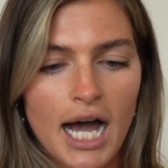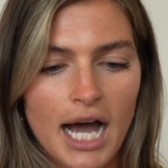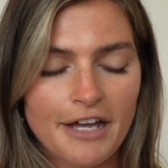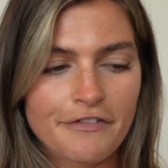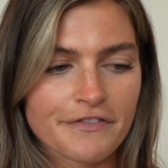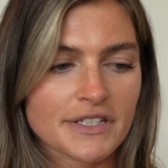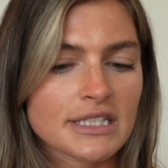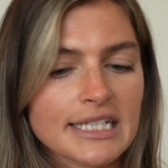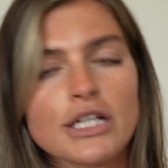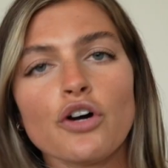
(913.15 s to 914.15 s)
I feel
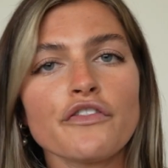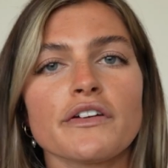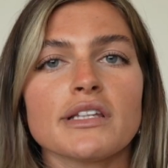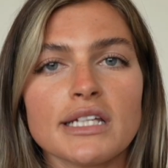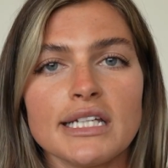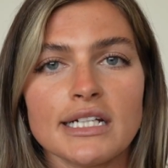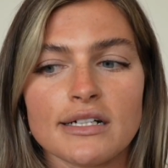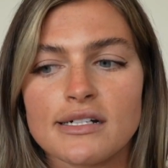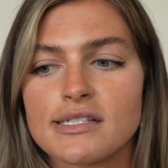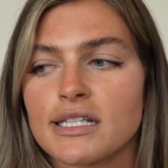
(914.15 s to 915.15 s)
like over the
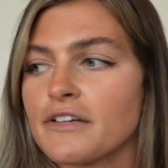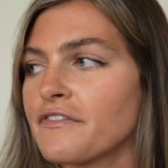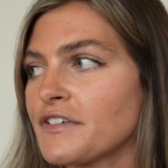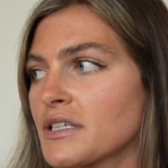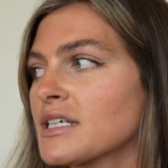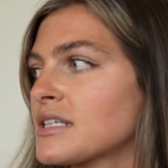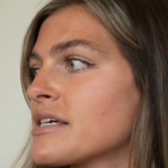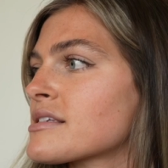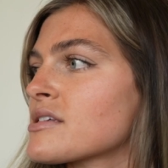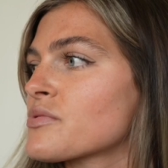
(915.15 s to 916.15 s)
years, and I feel like
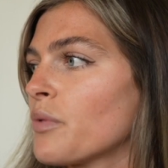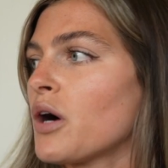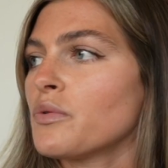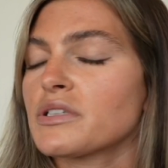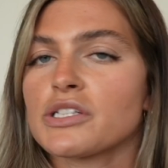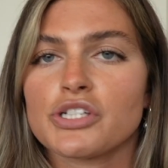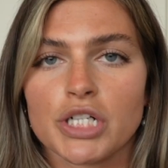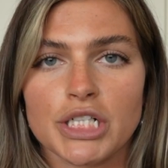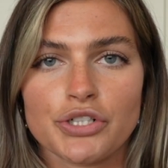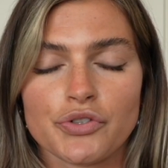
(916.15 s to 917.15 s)
this as well with the
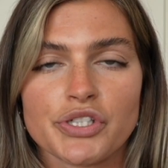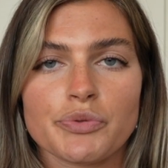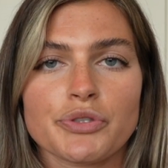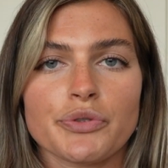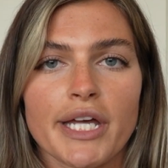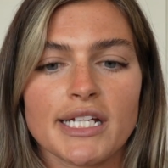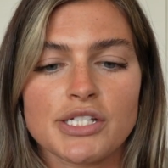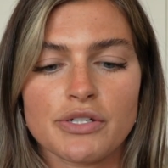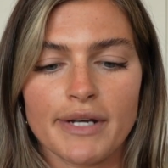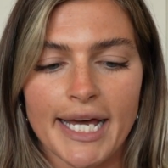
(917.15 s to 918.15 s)
scrunch shorts, which we'll get
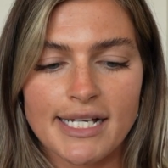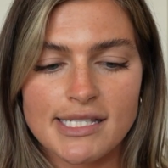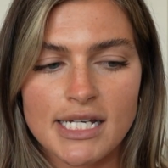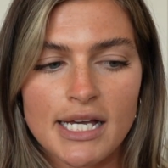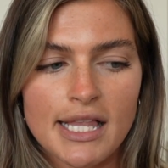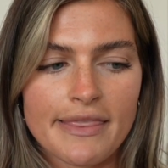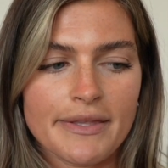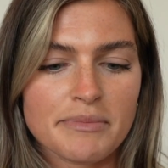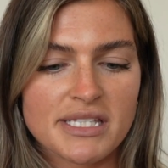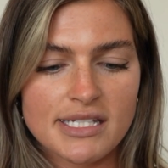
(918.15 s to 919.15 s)
into next,
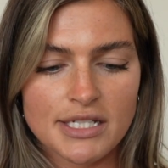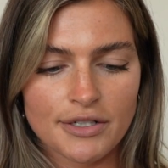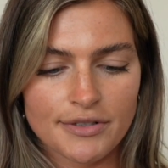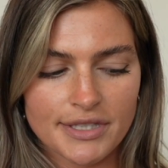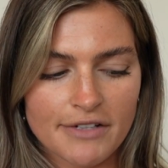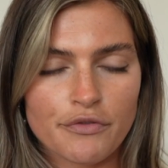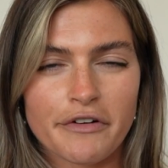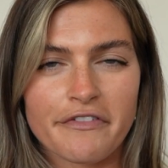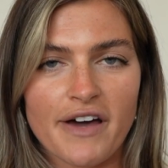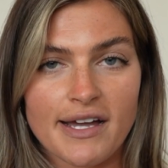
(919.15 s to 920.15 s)
the material, they've
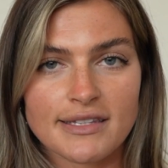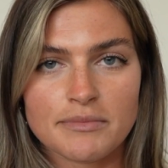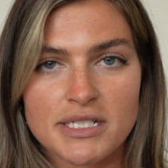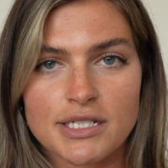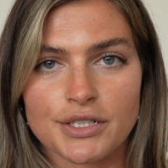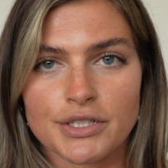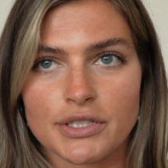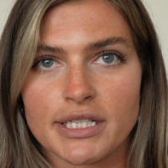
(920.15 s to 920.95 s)
refined the material.